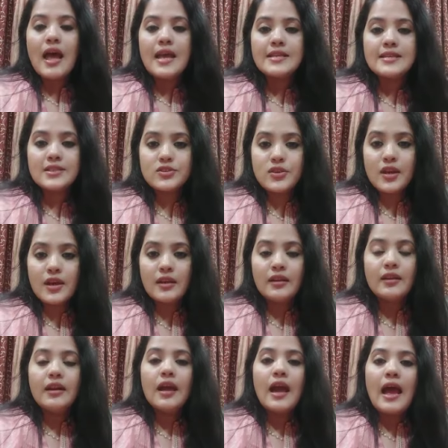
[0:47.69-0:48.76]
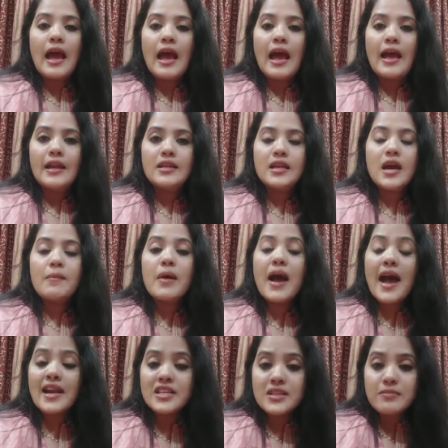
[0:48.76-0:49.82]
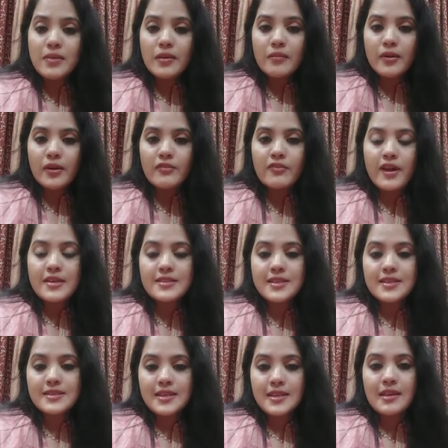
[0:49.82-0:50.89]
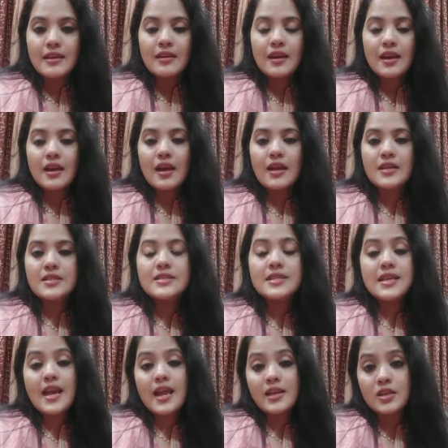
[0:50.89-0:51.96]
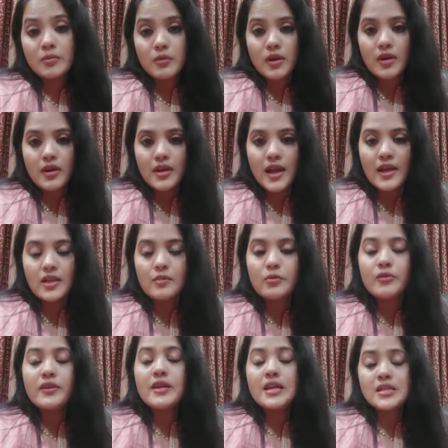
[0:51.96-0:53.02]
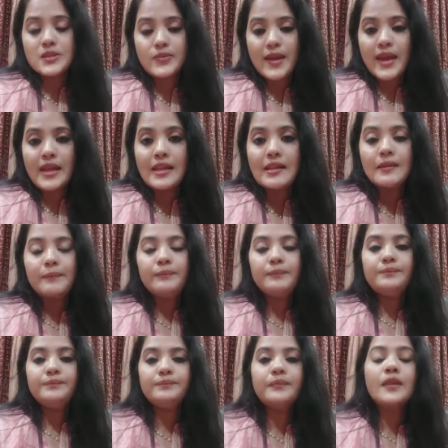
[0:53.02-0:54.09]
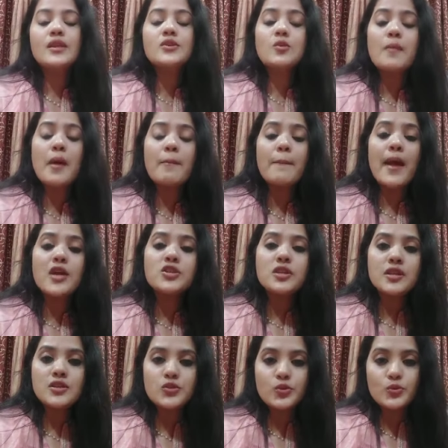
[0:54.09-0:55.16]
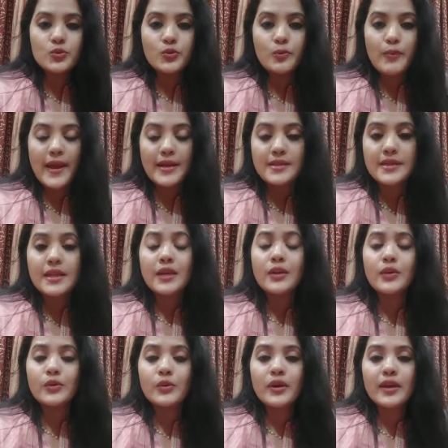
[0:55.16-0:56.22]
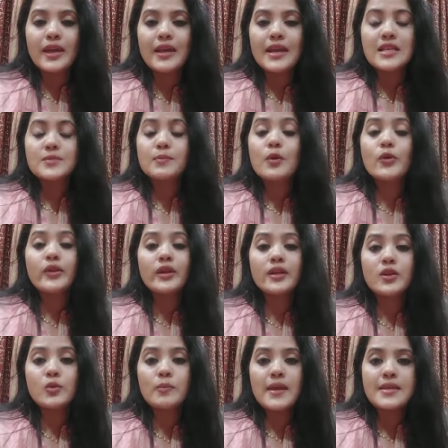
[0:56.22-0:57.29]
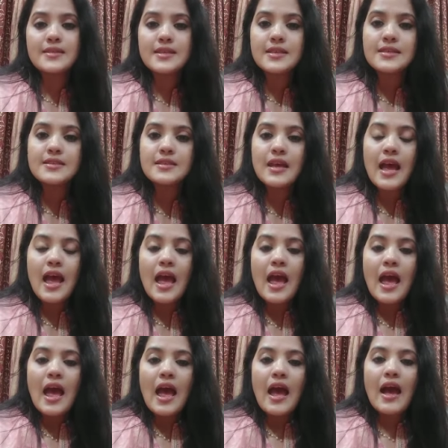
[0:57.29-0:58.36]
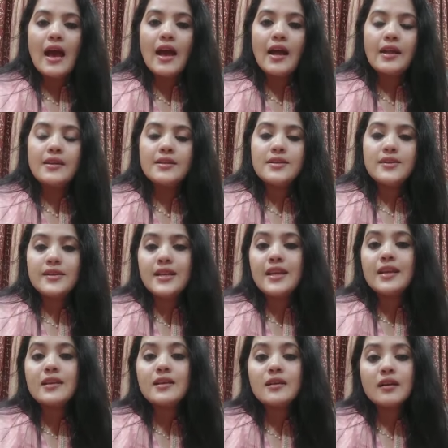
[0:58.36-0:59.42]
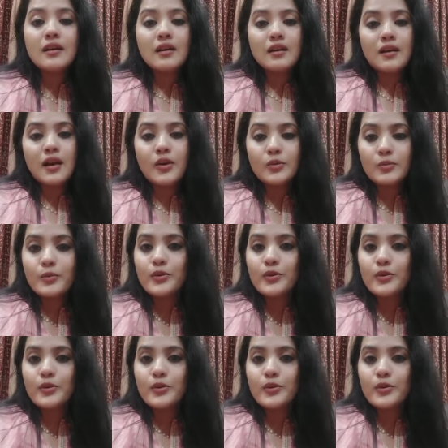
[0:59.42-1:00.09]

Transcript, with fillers: etc and I'm an active member of ICC and CIWN uh, as well so my passion is to do painting cooking exploring new places and reading uh, out